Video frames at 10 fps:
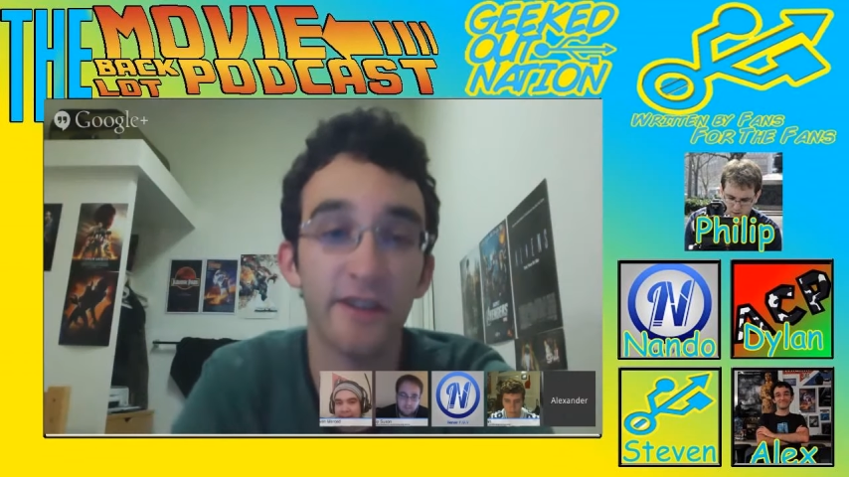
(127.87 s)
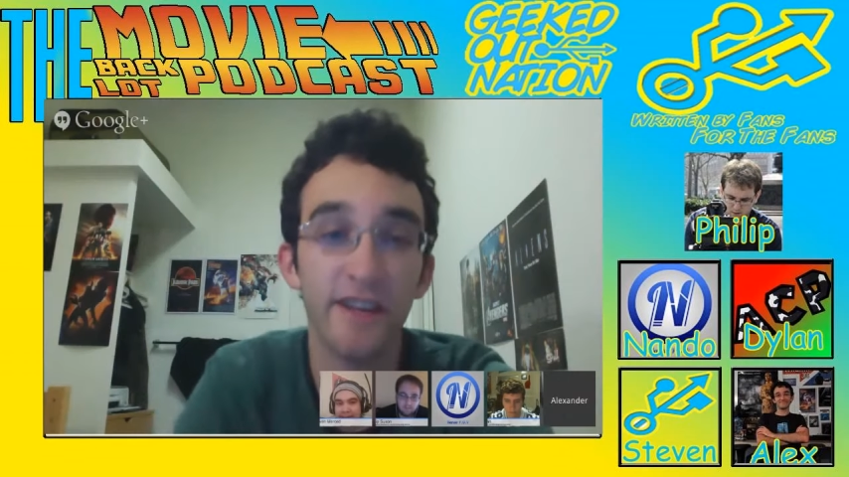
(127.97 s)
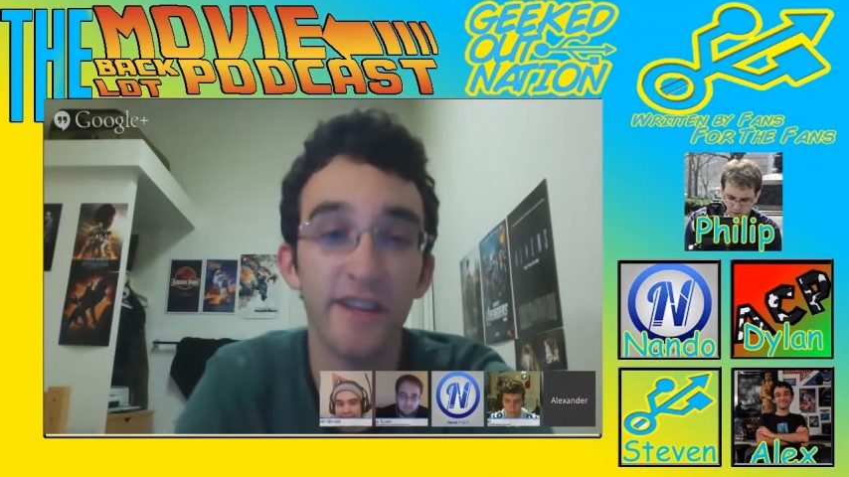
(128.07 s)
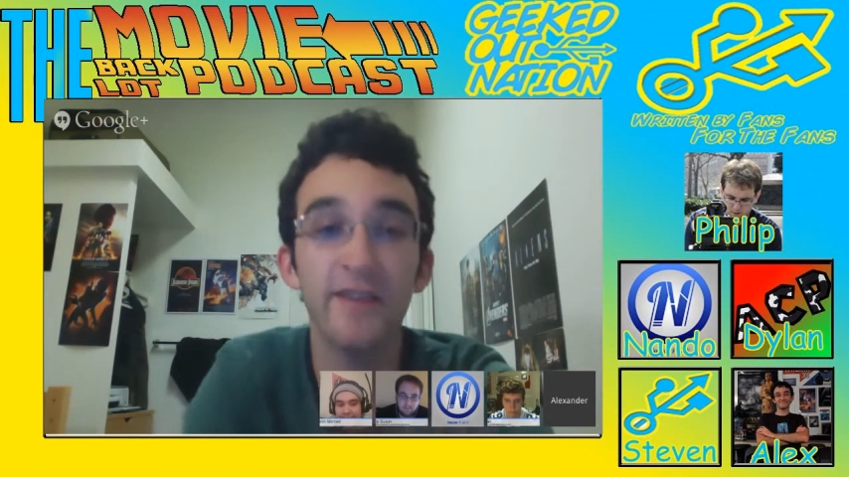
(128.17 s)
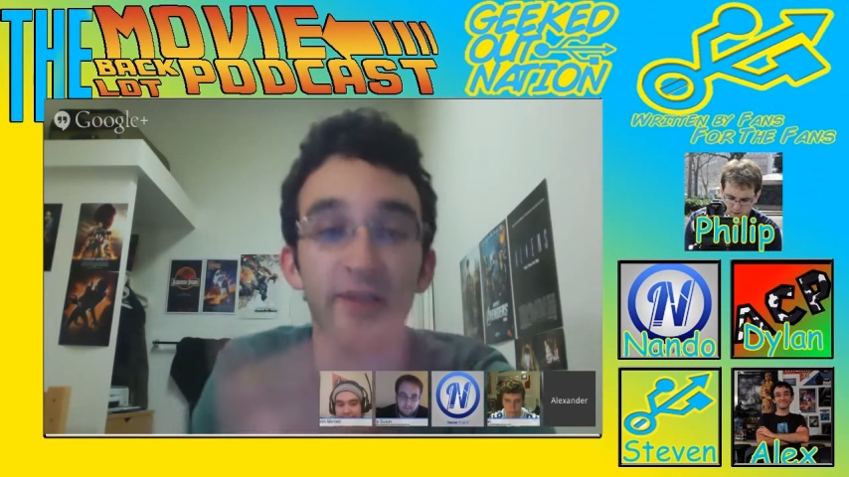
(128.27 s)

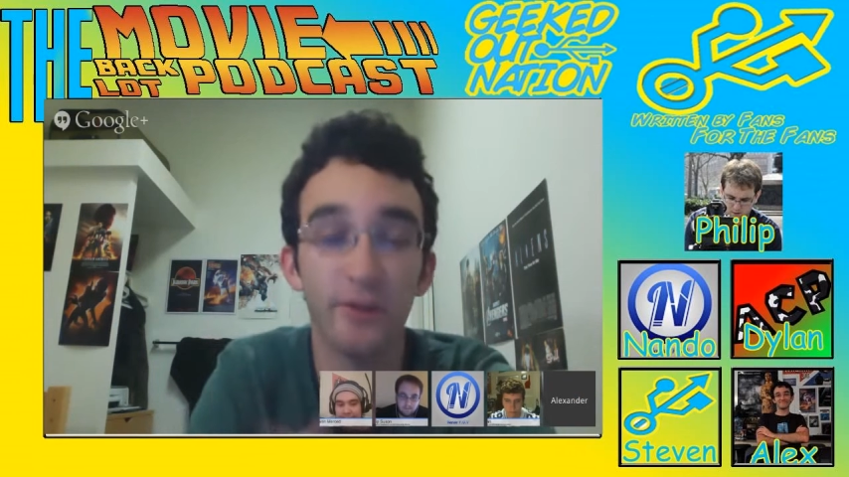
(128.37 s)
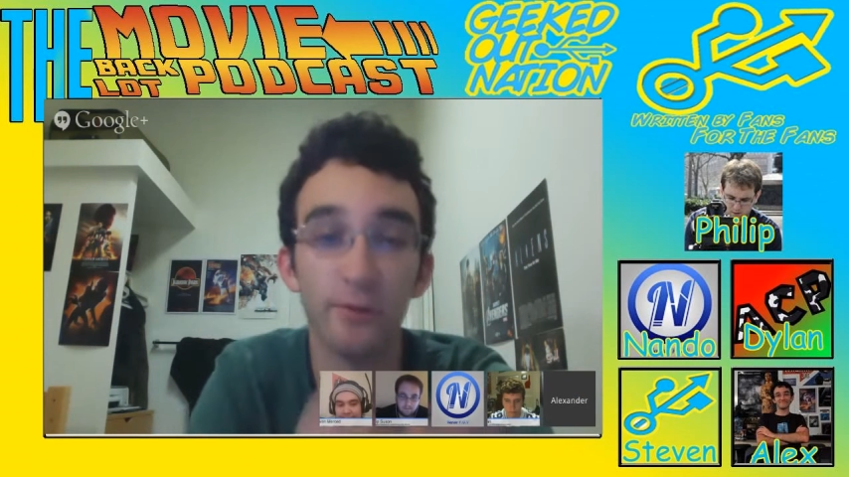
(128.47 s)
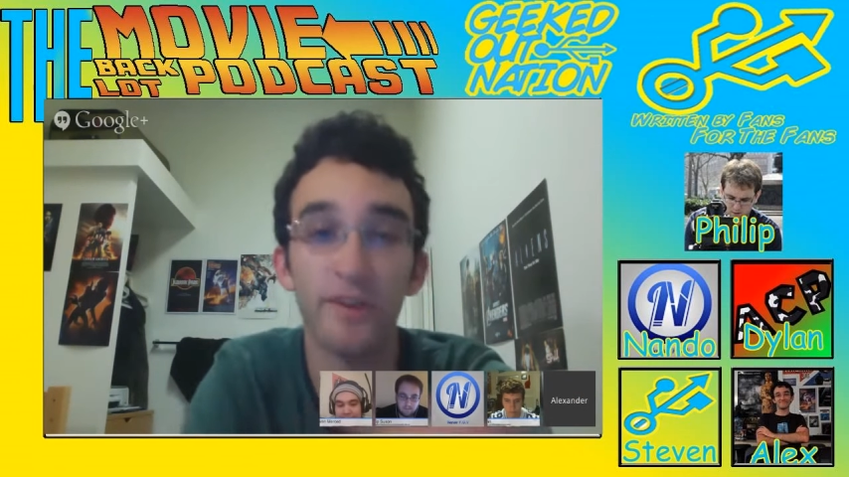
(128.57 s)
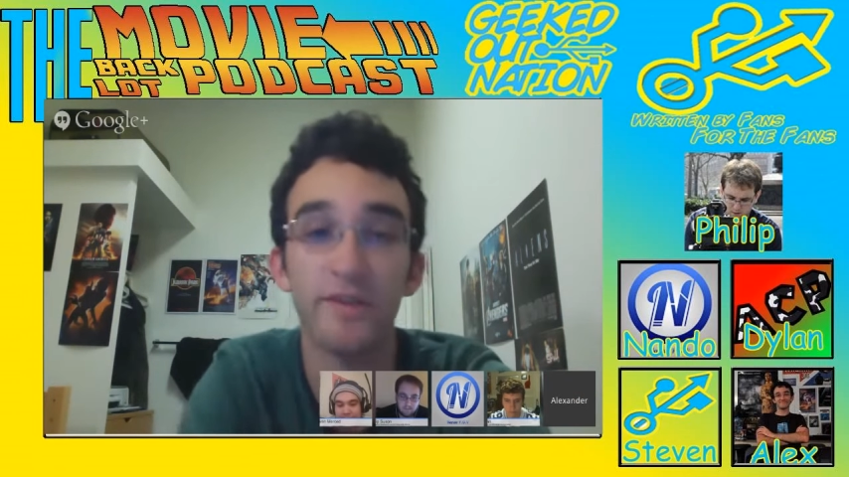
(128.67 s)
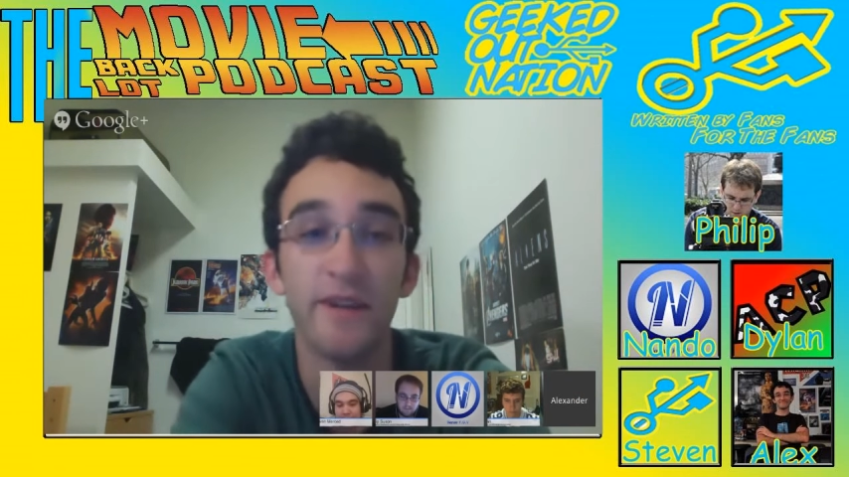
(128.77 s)

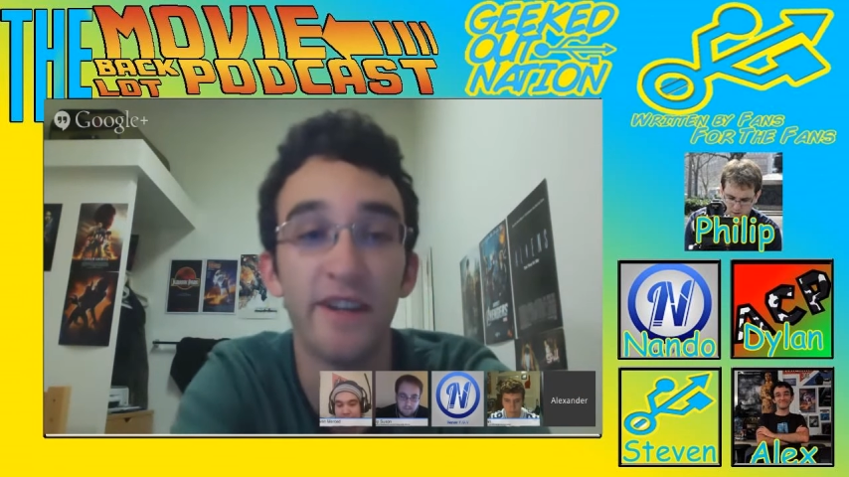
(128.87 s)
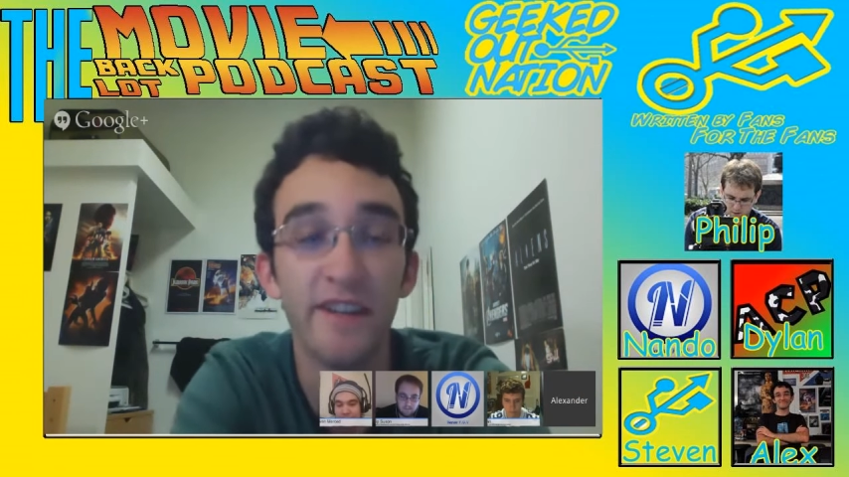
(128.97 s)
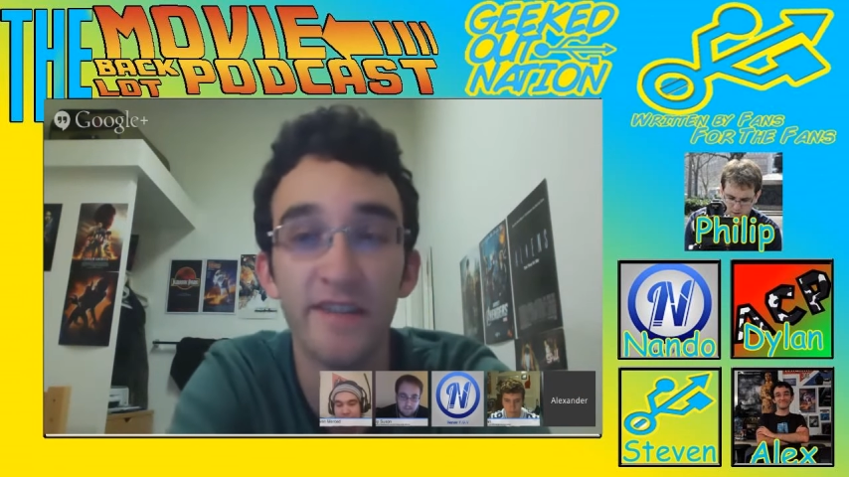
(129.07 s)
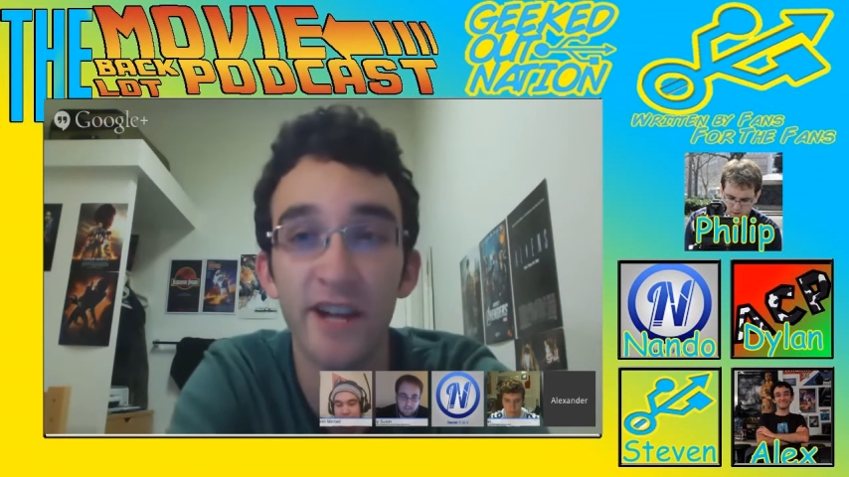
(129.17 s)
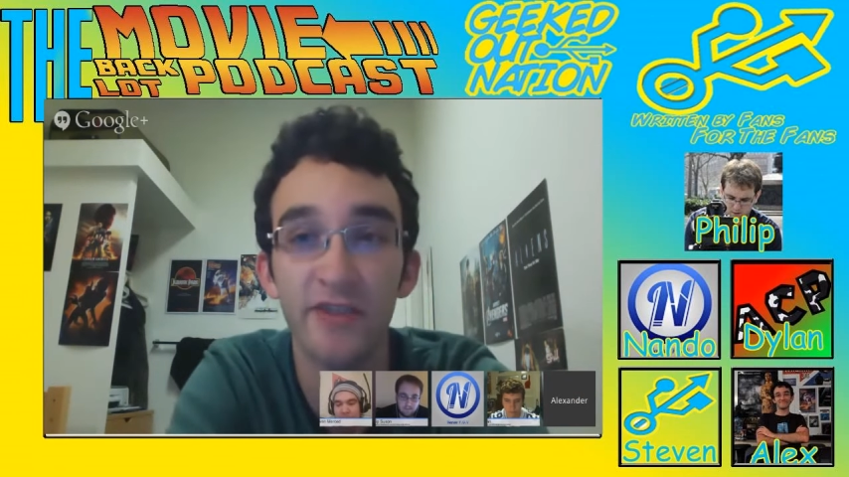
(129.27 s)
charisma.
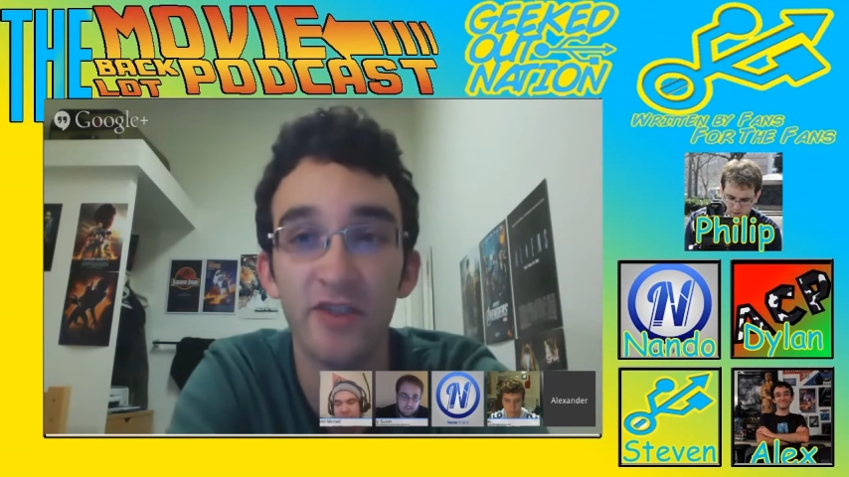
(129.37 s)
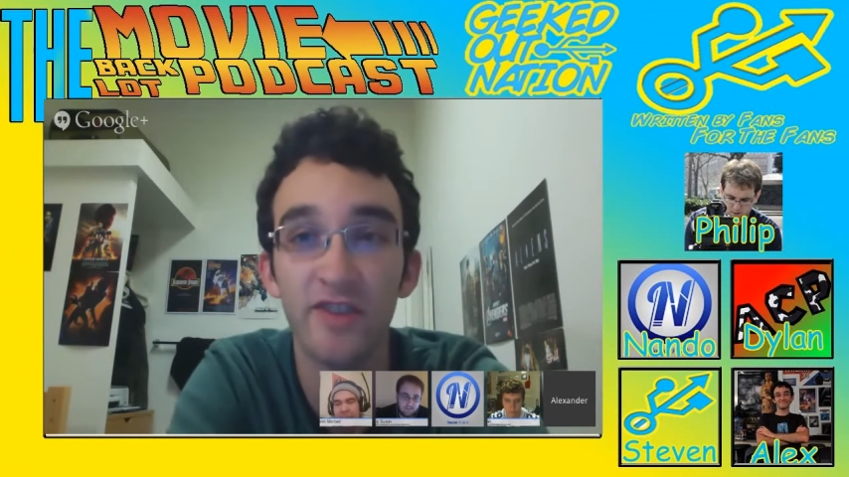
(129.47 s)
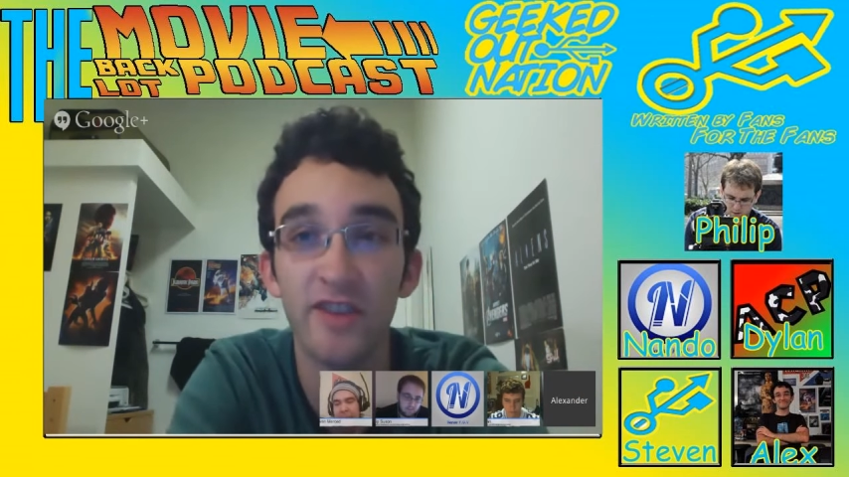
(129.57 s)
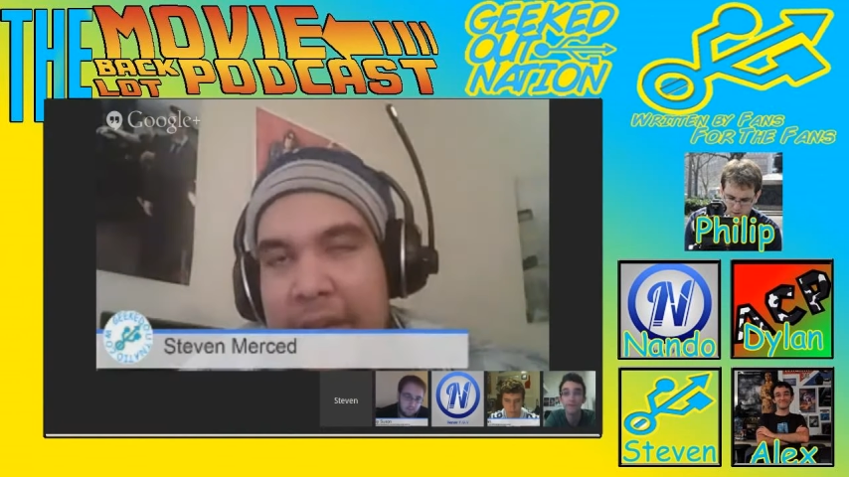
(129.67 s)
He's not just some.